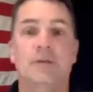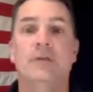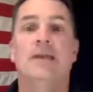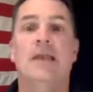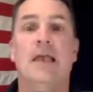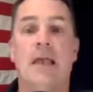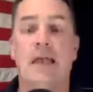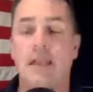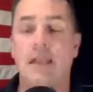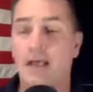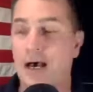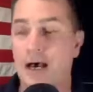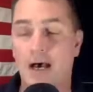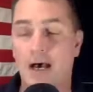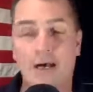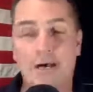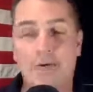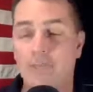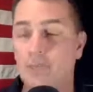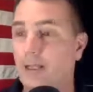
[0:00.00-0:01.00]
Mm-hmm. And
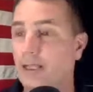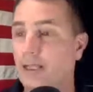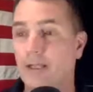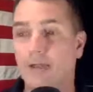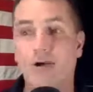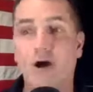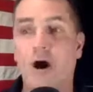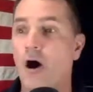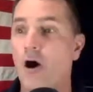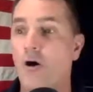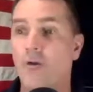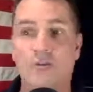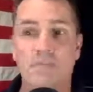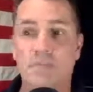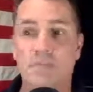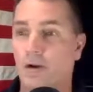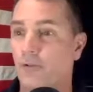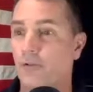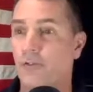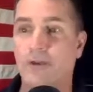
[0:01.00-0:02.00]
uh, we get a call in the
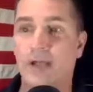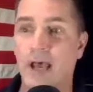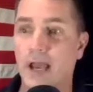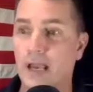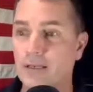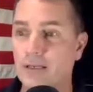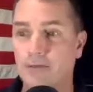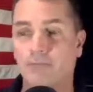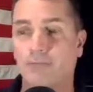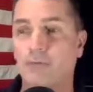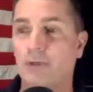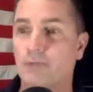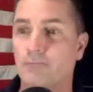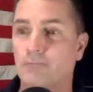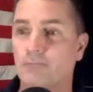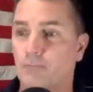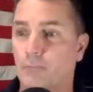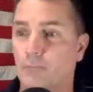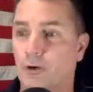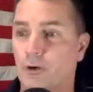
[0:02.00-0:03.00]
middle of the night, and we
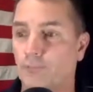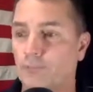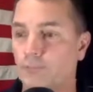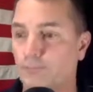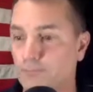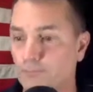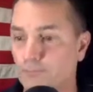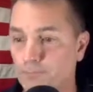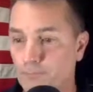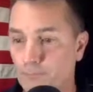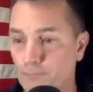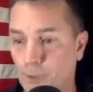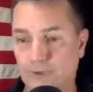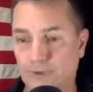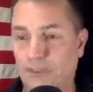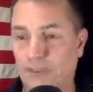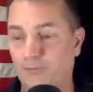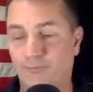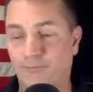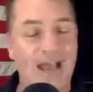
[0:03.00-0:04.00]
were
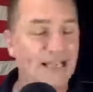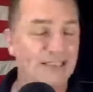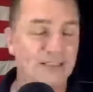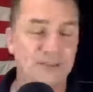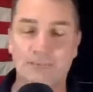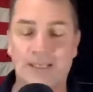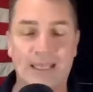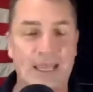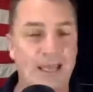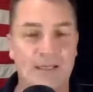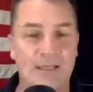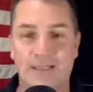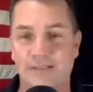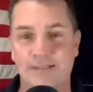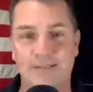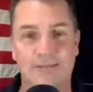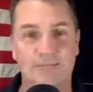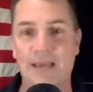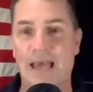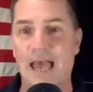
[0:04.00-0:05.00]
pushing as fast as we can
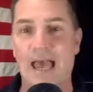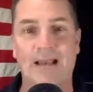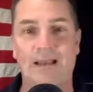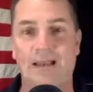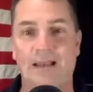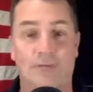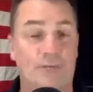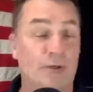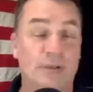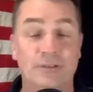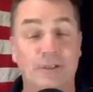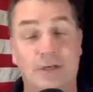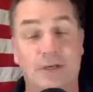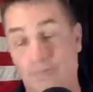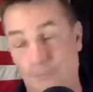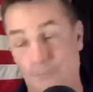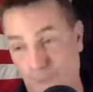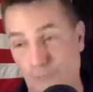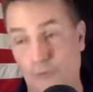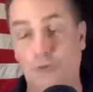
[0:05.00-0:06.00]
into back or into
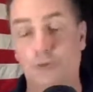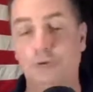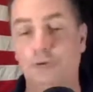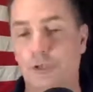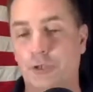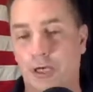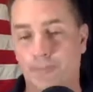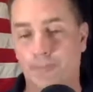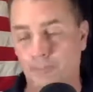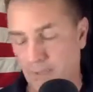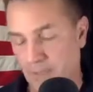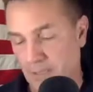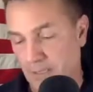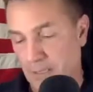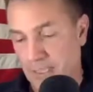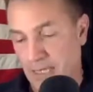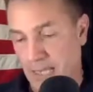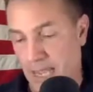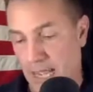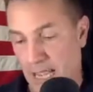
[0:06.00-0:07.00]
Fallujah,
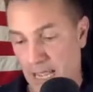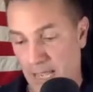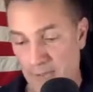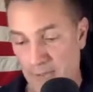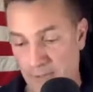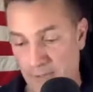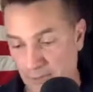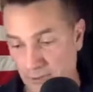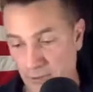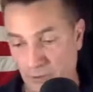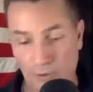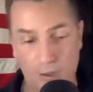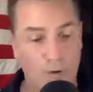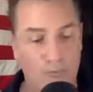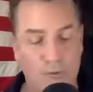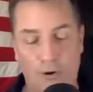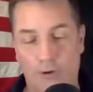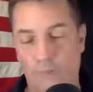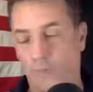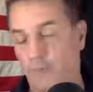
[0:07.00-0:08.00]
and you're
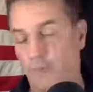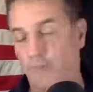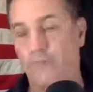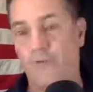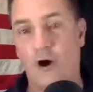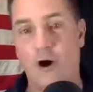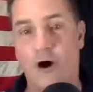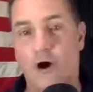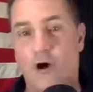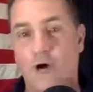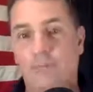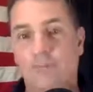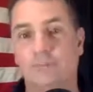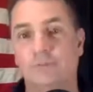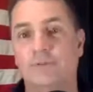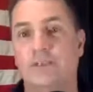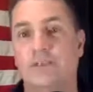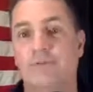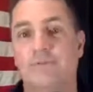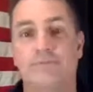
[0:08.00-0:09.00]
going over
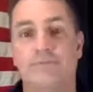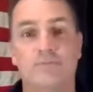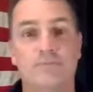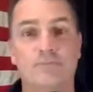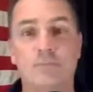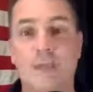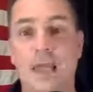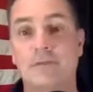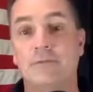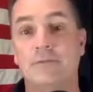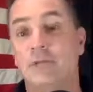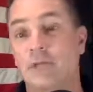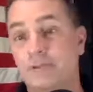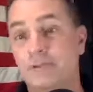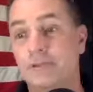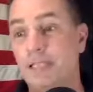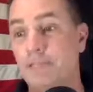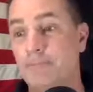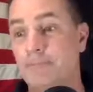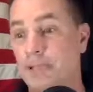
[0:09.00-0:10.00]
farms and and you could
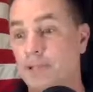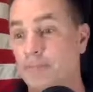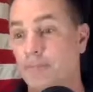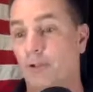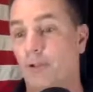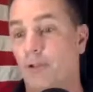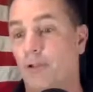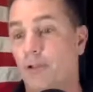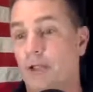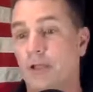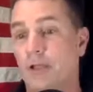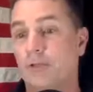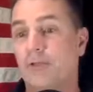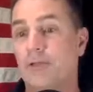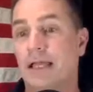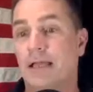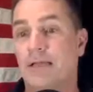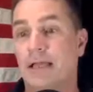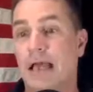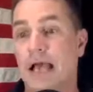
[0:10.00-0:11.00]
see people
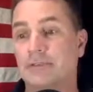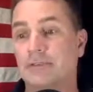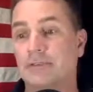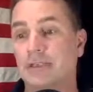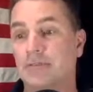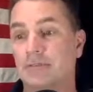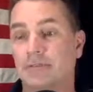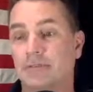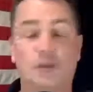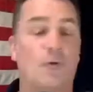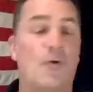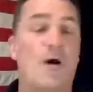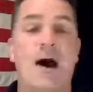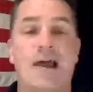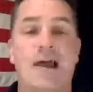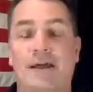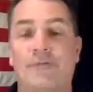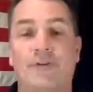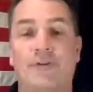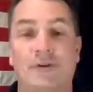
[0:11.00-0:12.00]
that actually it was so
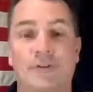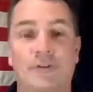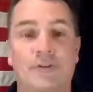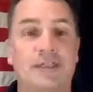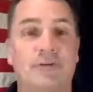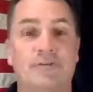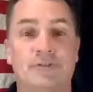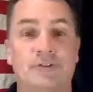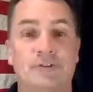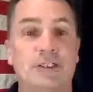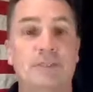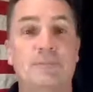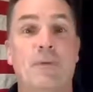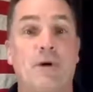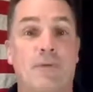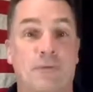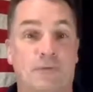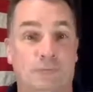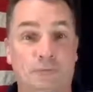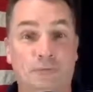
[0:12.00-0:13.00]
hot out there that they would sleep
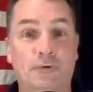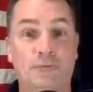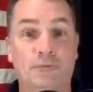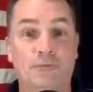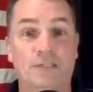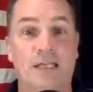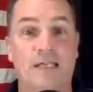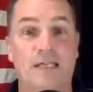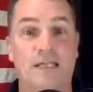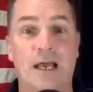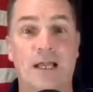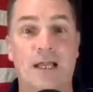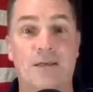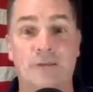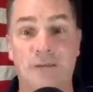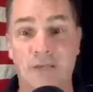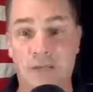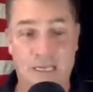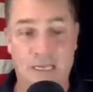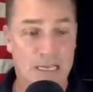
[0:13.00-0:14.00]
on the roofs at night,
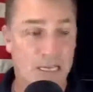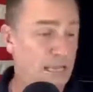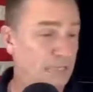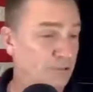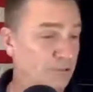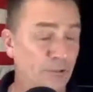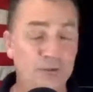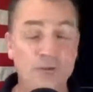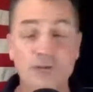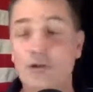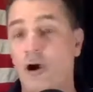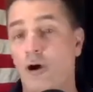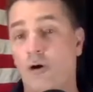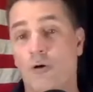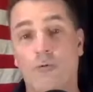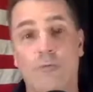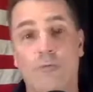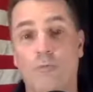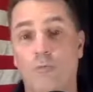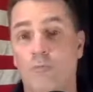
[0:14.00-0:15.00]
and so you
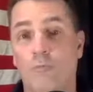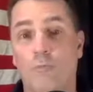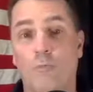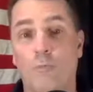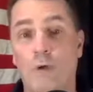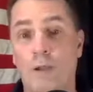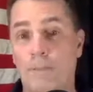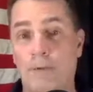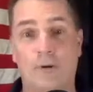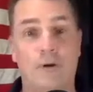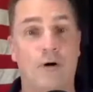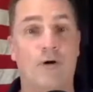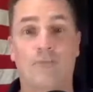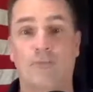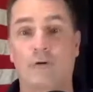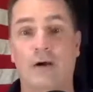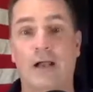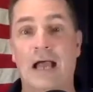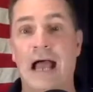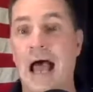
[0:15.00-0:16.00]
go whipping
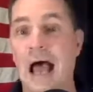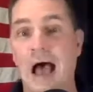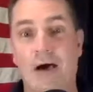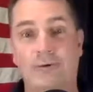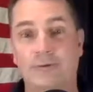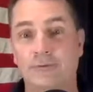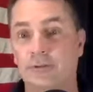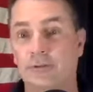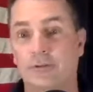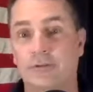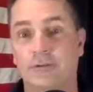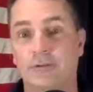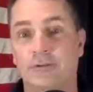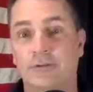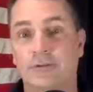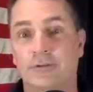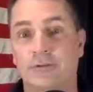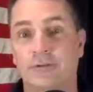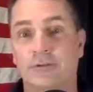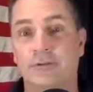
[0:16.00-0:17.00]
over a house
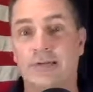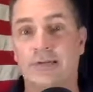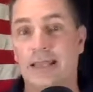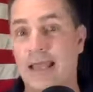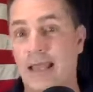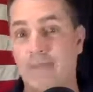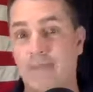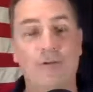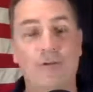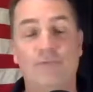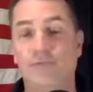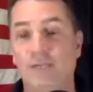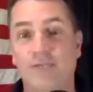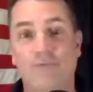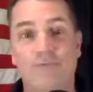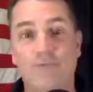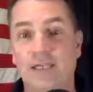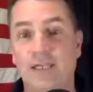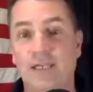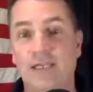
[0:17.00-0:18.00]
at 50
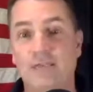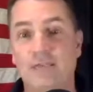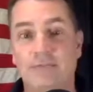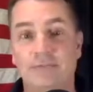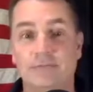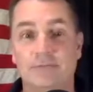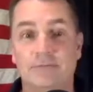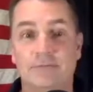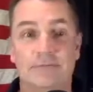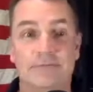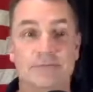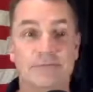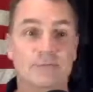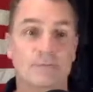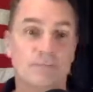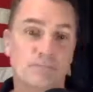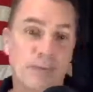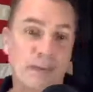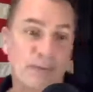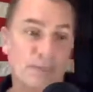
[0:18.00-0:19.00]
feet,
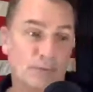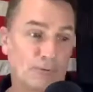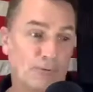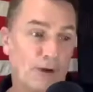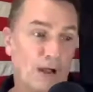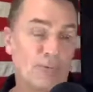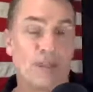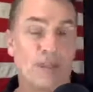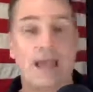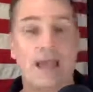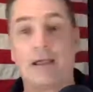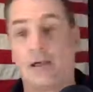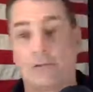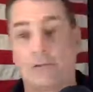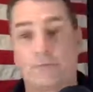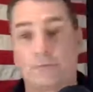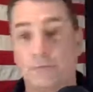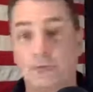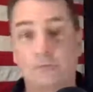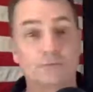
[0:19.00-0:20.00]
people are on the on
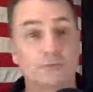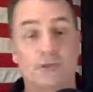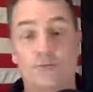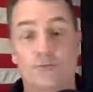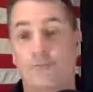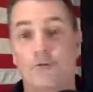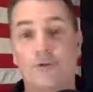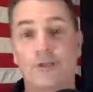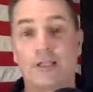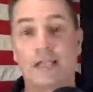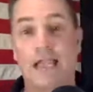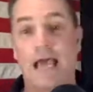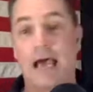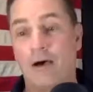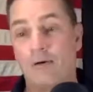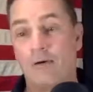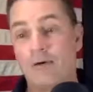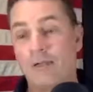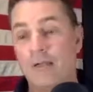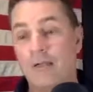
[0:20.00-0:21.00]
the roofs, they're freaking
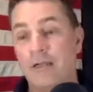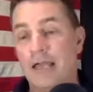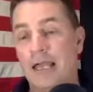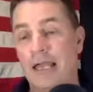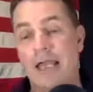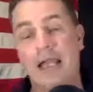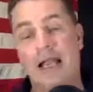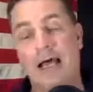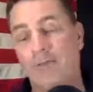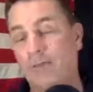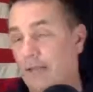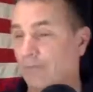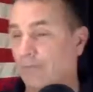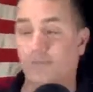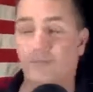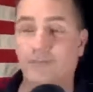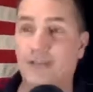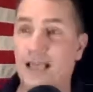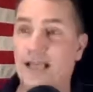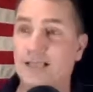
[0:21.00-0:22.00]
out, and I'll never
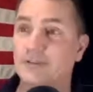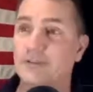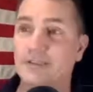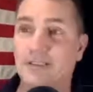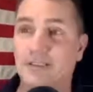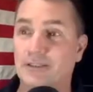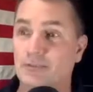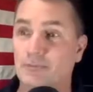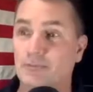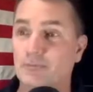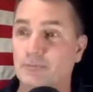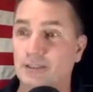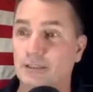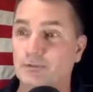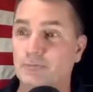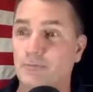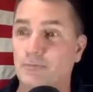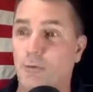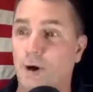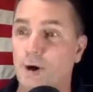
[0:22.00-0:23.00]
forget seeing the,
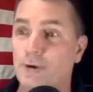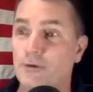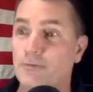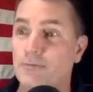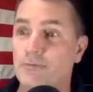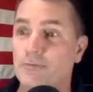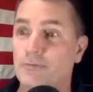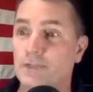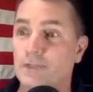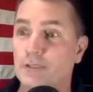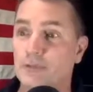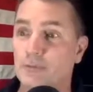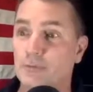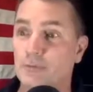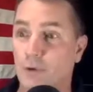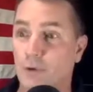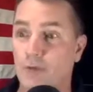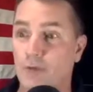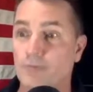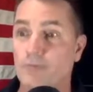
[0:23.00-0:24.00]
this one this
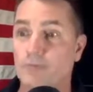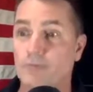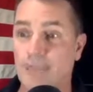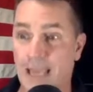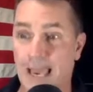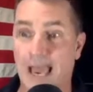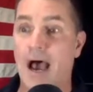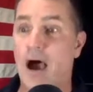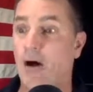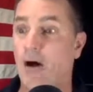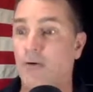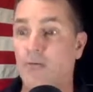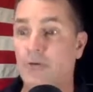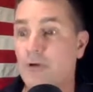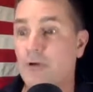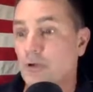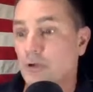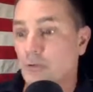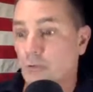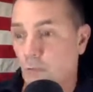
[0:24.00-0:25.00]
one cow
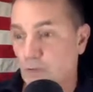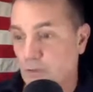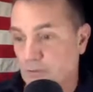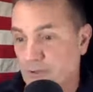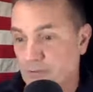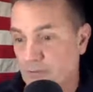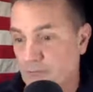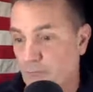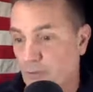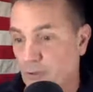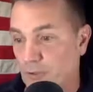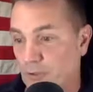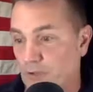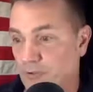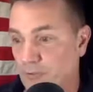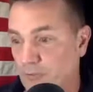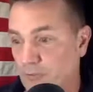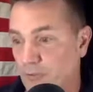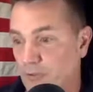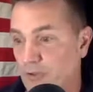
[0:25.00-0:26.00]
was
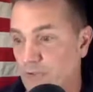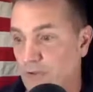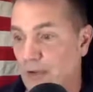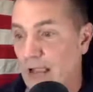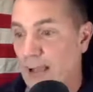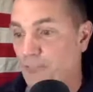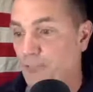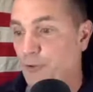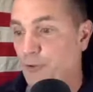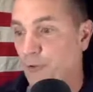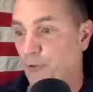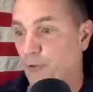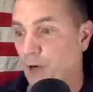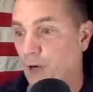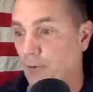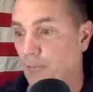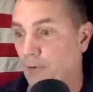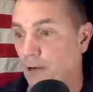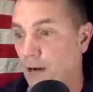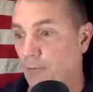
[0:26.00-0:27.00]
was strapped to
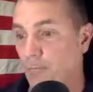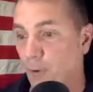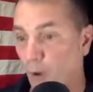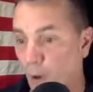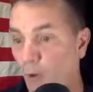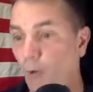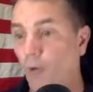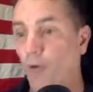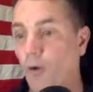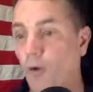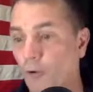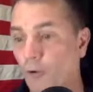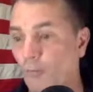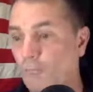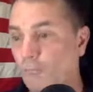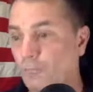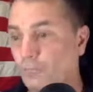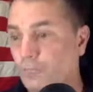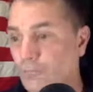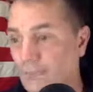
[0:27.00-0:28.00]
a, a
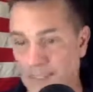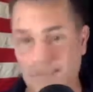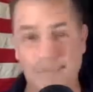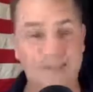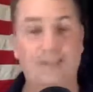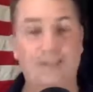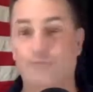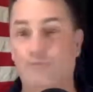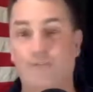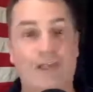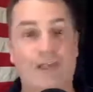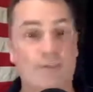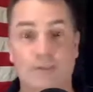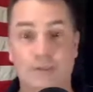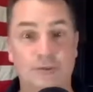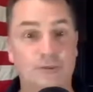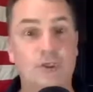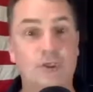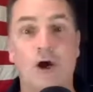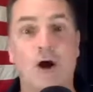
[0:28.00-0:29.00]
pole in this
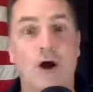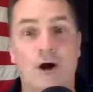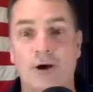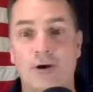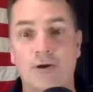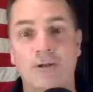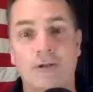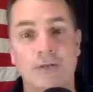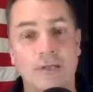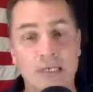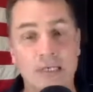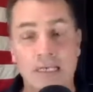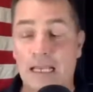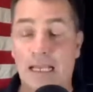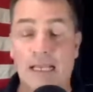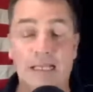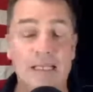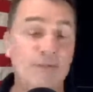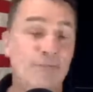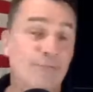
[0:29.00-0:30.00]
family's yard,
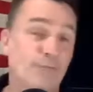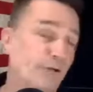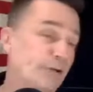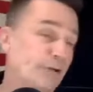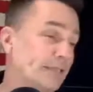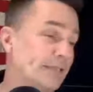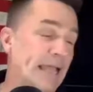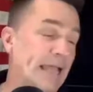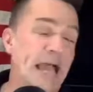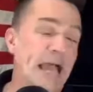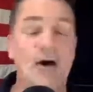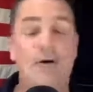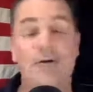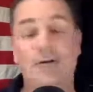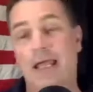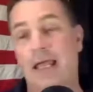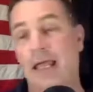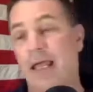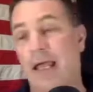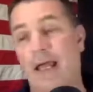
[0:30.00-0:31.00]
and he freaked out
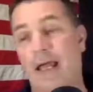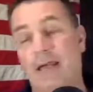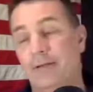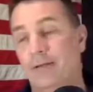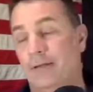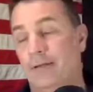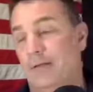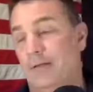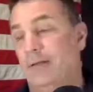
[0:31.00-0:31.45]
and.